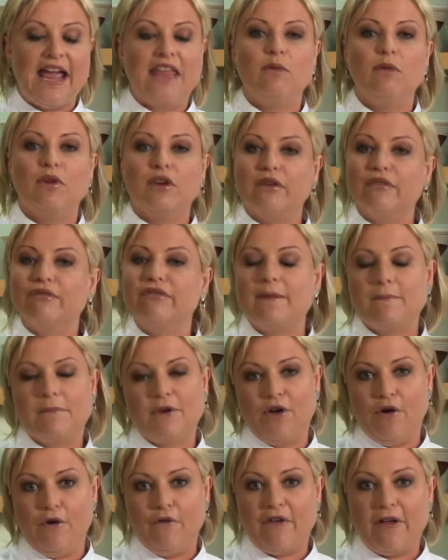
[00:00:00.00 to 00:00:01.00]
and then we're going to flip
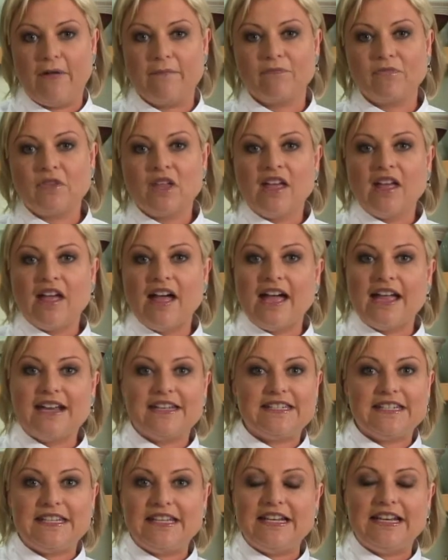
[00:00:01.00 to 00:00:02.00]
it over.
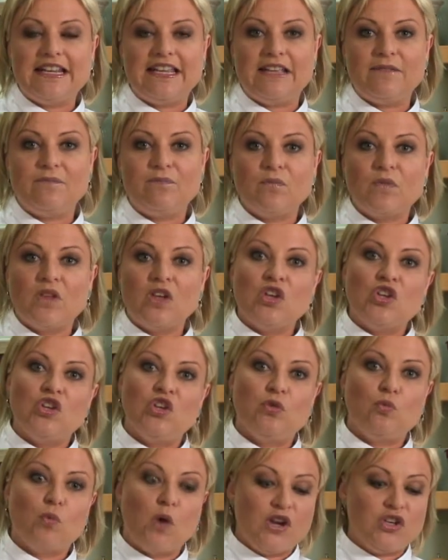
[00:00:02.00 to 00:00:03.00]
Ideally,
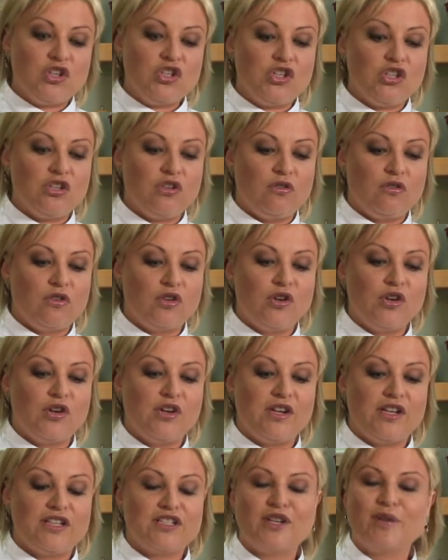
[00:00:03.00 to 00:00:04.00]
you'd want to
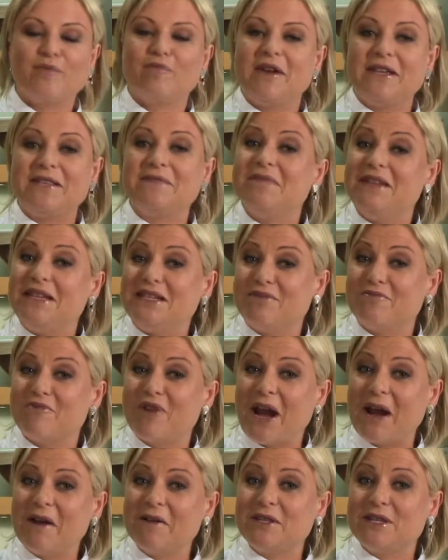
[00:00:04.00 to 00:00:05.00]
cook duck breast medium
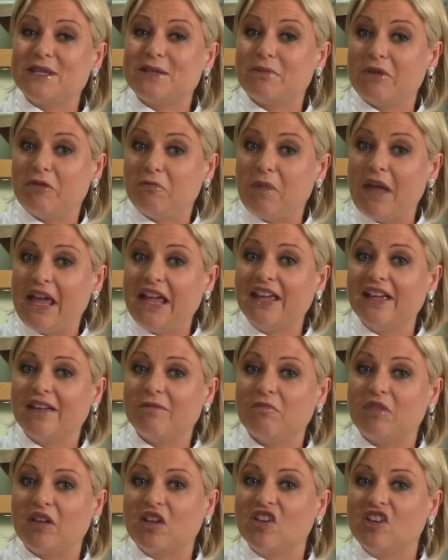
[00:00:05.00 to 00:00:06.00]
rare, so there's a bit of pink,
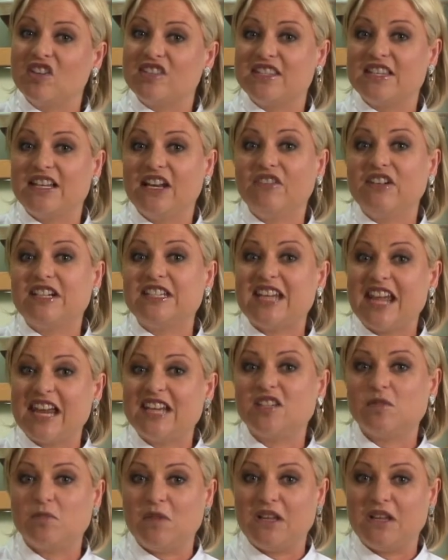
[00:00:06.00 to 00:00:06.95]
because it's a lovely tender